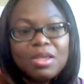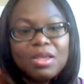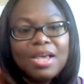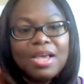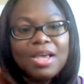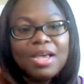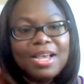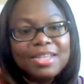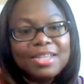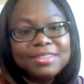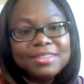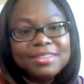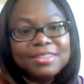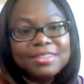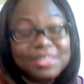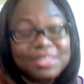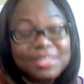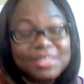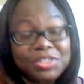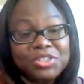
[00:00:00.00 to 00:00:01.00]
and
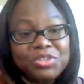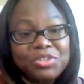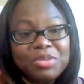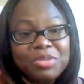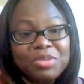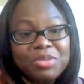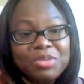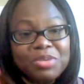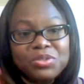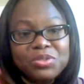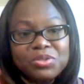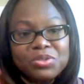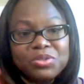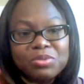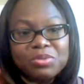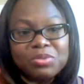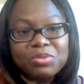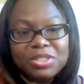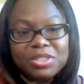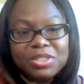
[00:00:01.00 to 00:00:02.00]
this surgery is
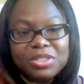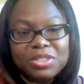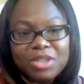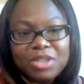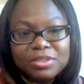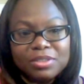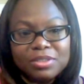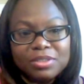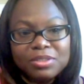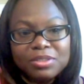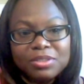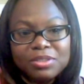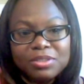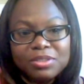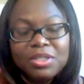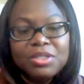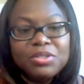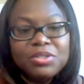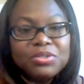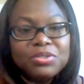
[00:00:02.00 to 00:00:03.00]
usually done
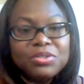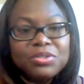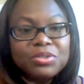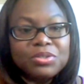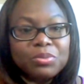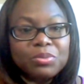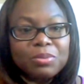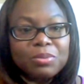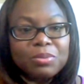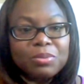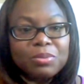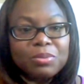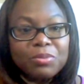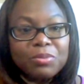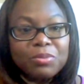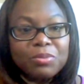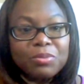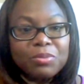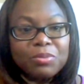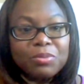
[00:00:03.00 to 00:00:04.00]
to
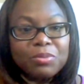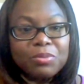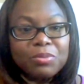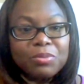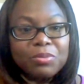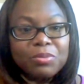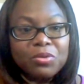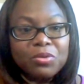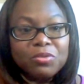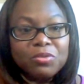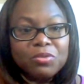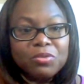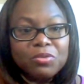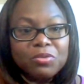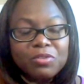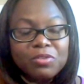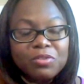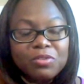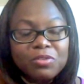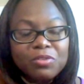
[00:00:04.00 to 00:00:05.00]
remove
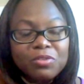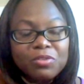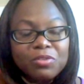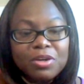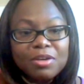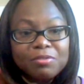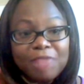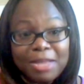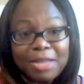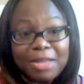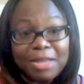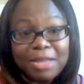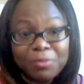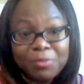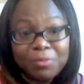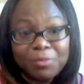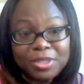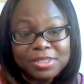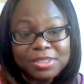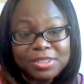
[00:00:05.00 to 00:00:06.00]
fibroids
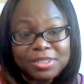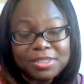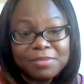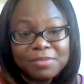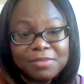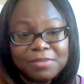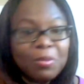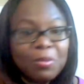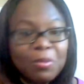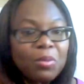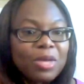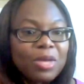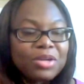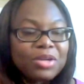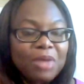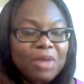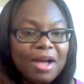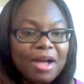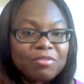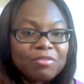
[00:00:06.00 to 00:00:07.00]
when you have
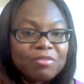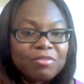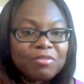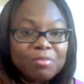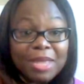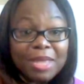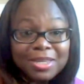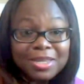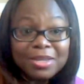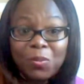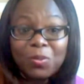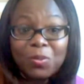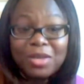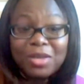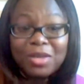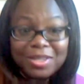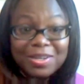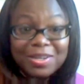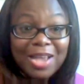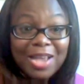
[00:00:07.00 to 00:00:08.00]
many or
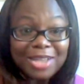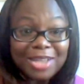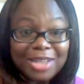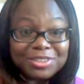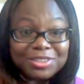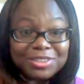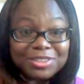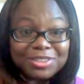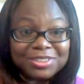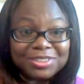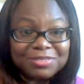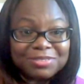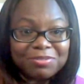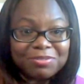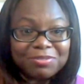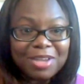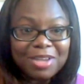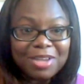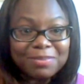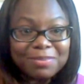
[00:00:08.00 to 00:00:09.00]
enlarged
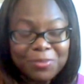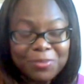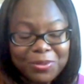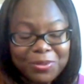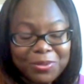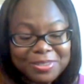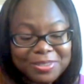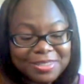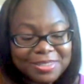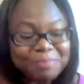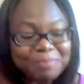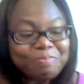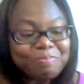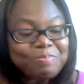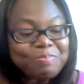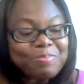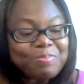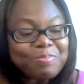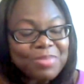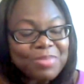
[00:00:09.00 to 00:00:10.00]
fibroids.
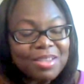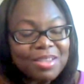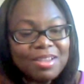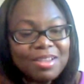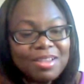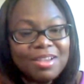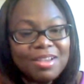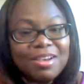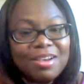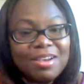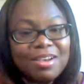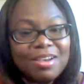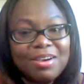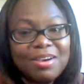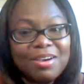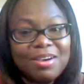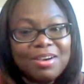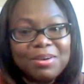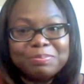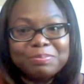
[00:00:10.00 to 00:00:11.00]

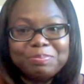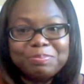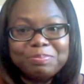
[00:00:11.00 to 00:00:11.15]
Um,